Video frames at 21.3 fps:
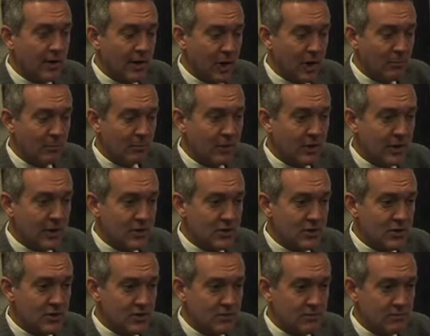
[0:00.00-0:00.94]
and helped
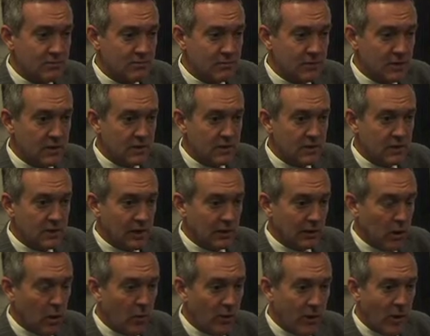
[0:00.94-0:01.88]
us,
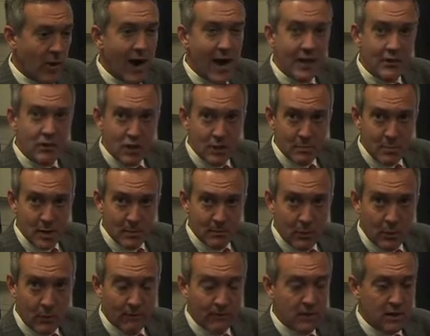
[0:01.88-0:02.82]
along with our IT
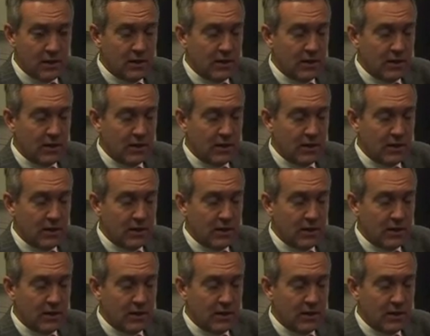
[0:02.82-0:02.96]
people,